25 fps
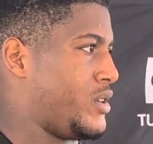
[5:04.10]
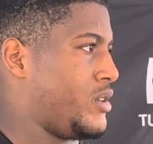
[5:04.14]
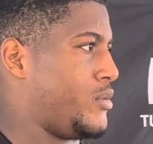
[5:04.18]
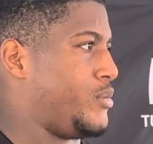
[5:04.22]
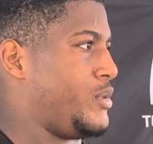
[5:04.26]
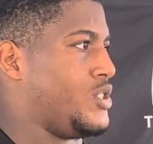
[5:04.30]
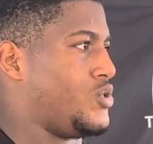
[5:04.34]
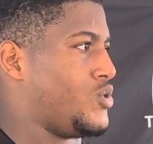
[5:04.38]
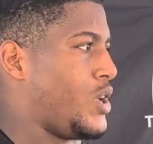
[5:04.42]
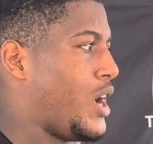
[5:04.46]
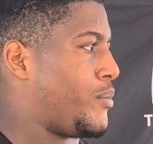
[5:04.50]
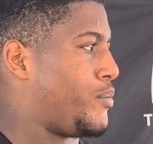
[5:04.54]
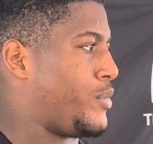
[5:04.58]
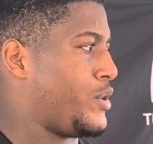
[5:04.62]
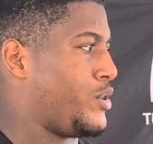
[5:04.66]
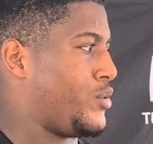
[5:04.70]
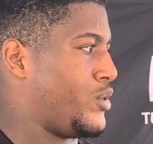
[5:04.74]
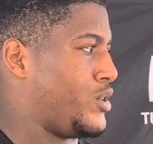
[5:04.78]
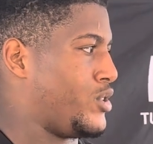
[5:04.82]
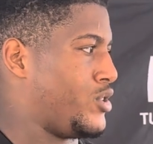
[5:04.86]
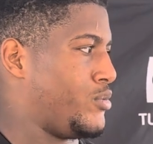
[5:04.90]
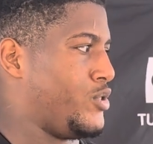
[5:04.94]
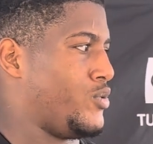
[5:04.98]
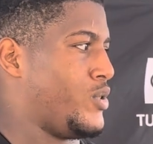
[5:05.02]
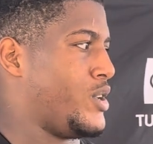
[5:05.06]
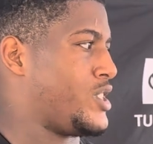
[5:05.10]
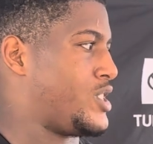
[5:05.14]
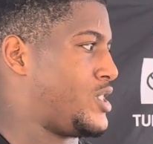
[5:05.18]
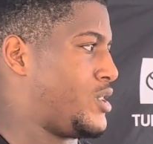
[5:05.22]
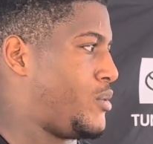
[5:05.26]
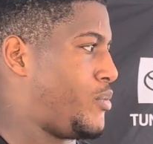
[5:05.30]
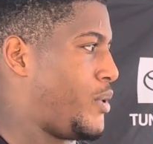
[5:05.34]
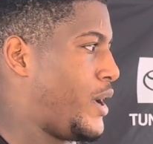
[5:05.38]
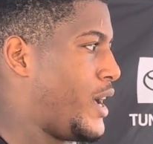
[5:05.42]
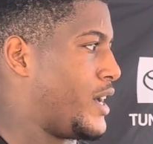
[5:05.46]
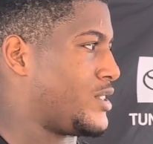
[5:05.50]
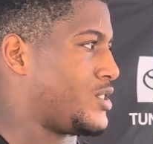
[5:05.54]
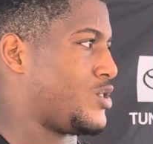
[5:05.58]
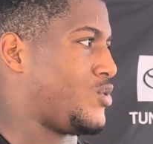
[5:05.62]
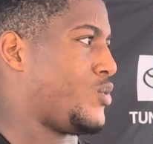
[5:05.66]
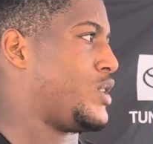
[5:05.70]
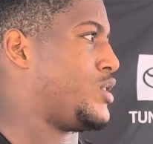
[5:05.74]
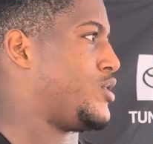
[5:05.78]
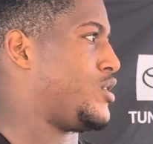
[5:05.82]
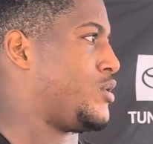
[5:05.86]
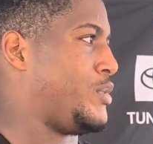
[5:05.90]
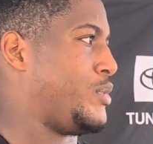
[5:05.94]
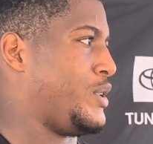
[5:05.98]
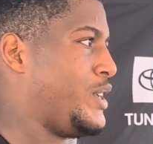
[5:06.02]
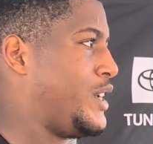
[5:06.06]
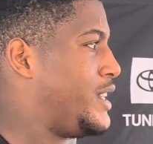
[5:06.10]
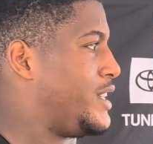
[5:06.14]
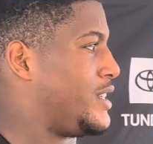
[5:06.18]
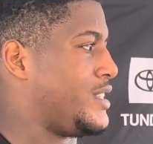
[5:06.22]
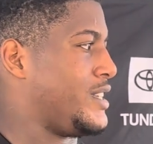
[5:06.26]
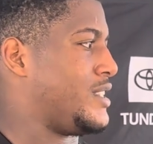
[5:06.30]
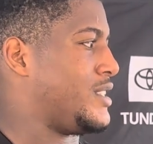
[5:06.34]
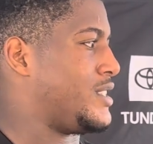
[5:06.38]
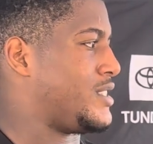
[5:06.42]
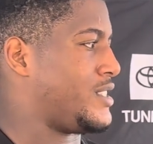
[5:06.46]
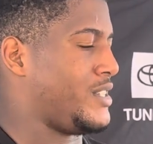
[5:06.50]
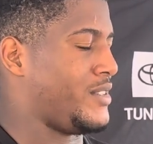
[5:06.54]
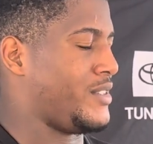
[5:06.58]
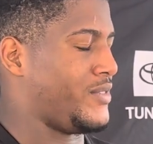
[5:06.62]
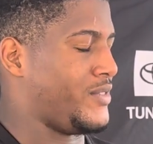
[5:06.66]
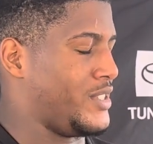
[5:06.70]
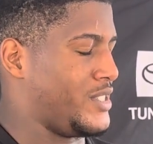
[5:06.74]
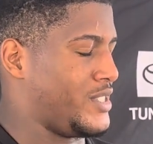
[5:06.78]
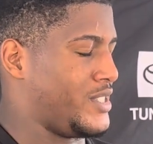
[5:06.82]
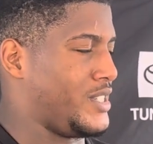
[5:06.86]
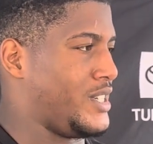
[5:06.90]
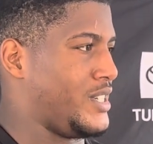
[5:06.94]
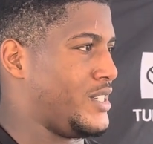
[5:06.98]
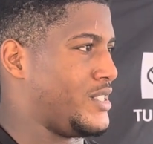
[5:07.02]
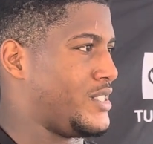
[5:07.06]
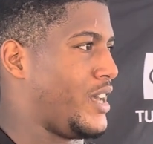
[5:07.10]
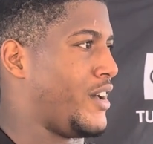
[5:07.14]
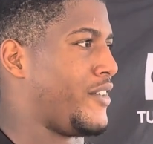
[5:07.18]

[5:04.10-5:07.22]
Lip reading: it be dropping, whether it be rushing the passer, whether it be anything this defense needs.